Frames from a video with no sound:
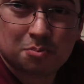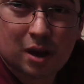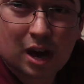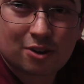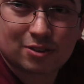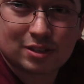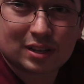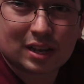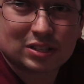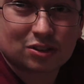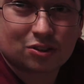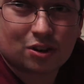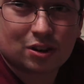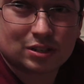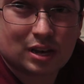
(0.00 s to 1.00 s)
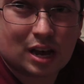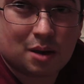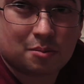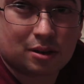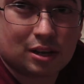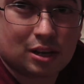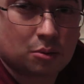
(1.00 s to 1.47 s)
Batteries last a long
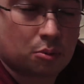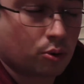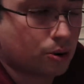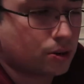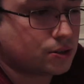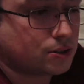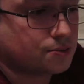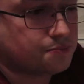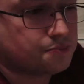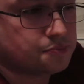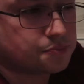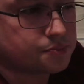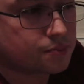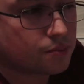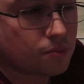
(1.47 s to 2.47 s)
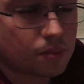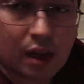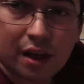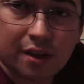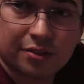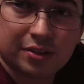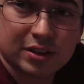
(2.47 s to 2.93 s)
time in keyboards.
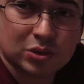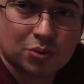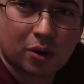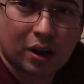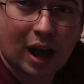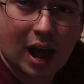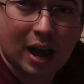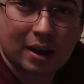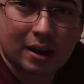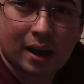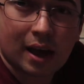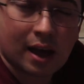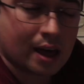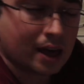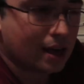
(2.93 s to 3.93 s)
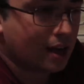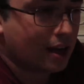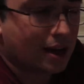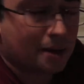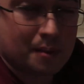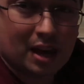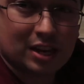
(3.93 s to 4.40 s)
This one I
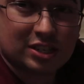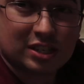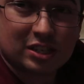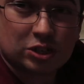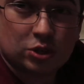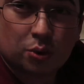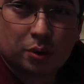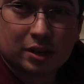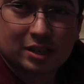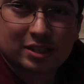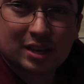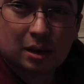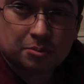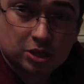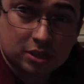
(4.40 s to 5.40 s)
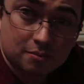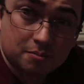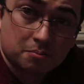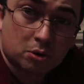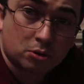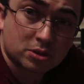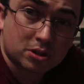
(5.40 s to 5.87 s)
imagine is no exception.
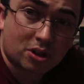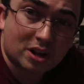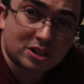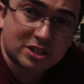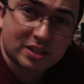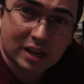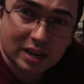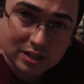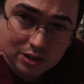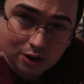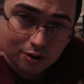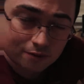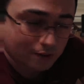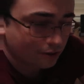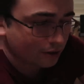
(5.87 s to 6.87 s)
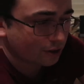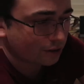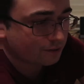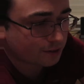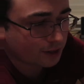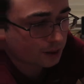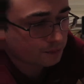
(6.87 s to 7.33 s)
Most Logitechs are very
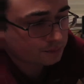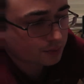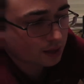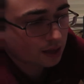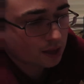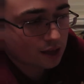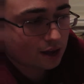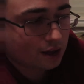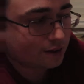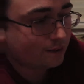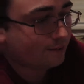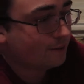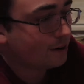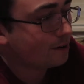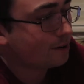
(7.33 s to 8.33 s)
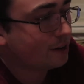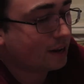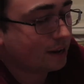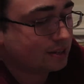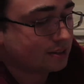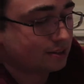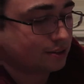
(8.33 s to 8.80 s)
good for that. Very
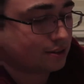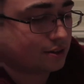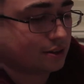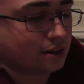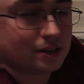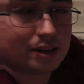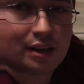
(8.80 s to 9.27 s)
nice little thing.